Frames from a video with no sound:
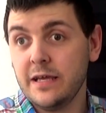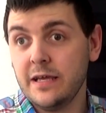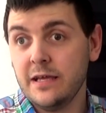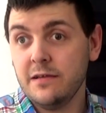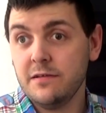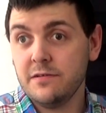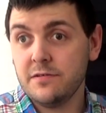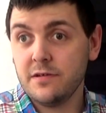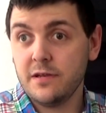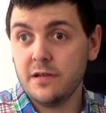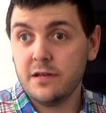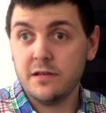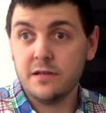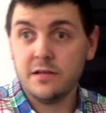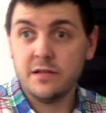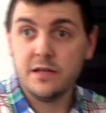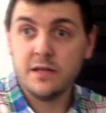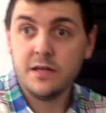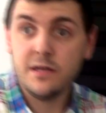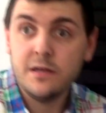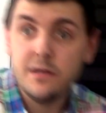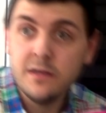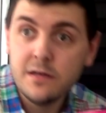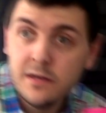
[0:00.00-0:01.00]
these,
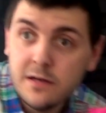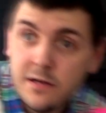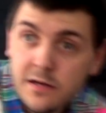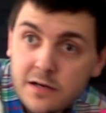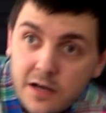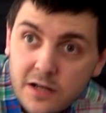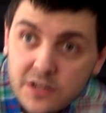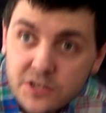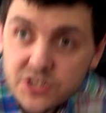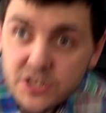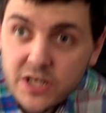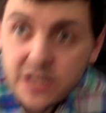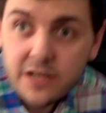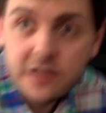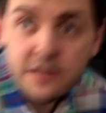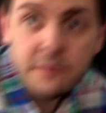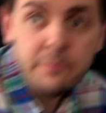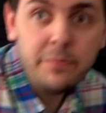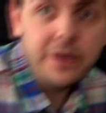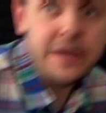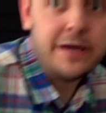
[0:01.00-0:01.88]
and I'll see you